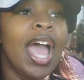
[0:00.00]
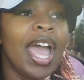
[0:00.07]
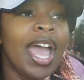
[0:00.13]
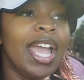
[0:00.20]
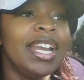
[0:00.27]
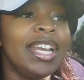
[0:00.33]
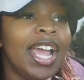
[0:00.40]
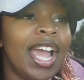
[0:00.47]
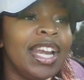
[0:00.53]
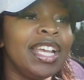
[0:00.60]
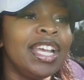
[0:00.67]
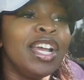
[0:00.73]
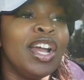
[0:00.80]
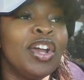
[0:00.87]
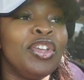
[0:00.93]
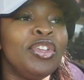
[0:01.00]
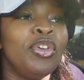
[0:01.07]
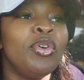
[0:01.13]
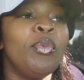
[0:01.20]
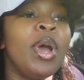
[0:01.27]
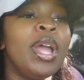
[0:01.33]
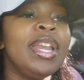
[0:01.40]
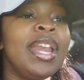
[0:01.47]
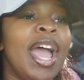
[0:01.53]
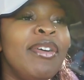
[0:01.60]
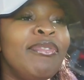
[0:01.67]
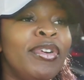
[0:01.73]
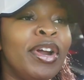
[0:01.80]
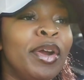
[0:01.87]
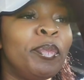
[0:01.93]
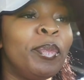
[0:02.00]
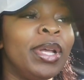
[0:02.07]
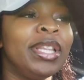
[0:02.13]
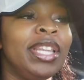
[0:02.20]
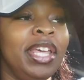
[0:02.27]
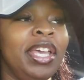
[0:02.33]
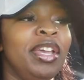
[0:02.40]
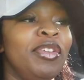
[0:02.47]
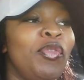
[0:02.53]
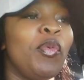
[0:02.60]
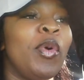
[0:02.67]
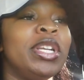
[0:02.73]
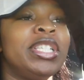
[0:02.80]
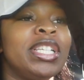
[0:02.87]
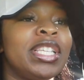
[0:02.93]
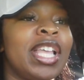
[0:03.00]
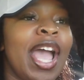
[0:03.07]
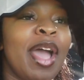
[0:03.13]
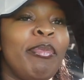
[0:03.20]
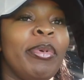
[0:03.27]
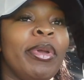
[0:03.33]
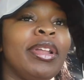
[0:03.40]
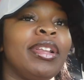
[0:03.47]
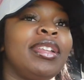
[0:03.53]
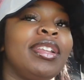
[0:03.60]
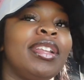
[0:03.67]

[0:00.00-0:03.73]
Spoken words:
Hey, Daddy. You would never believe what just happened.